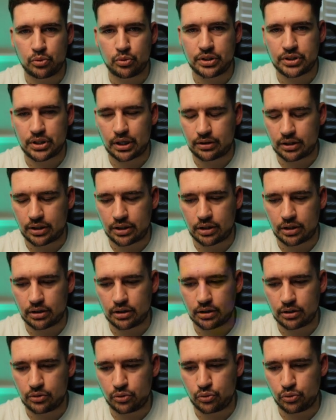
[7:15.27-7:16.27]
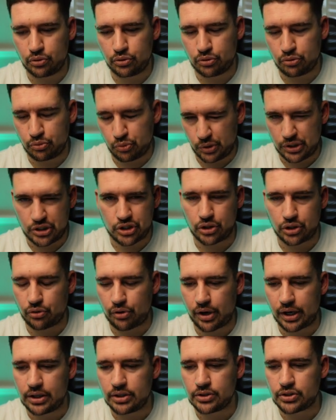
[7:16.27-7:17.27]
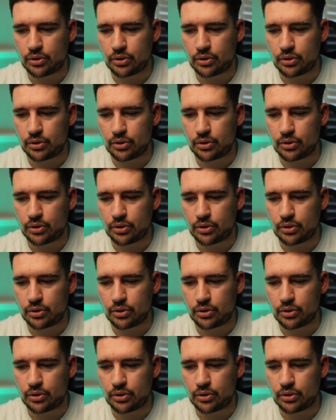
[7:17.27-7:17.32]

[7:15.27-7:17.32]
which I think are great.